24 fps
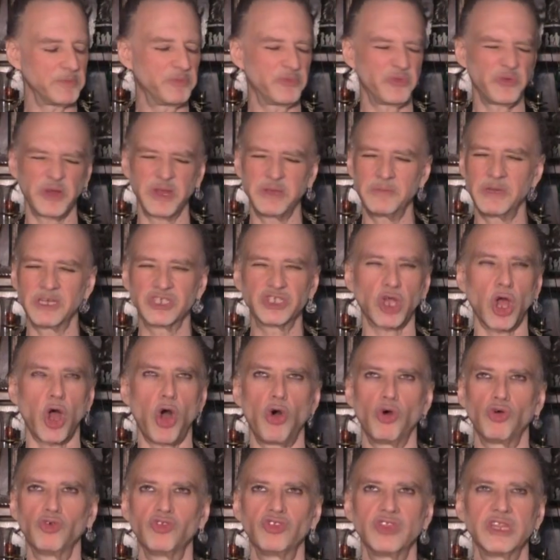I pretty much
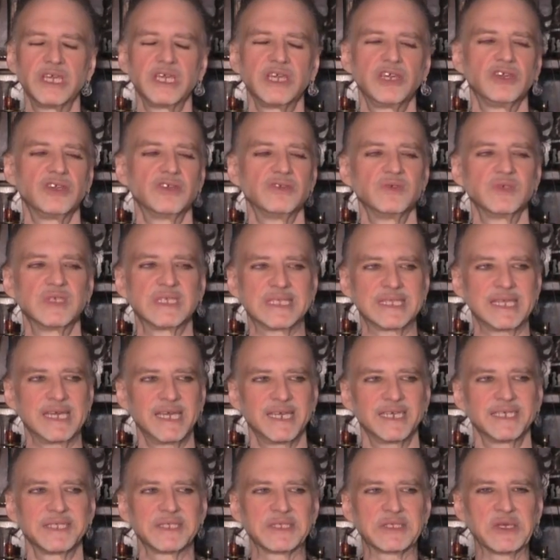only use
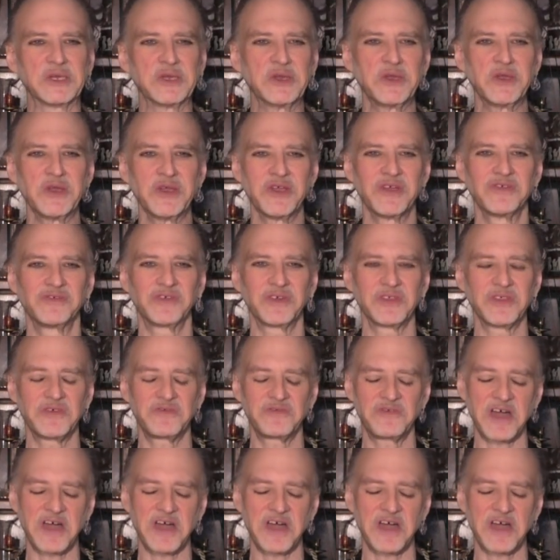these for the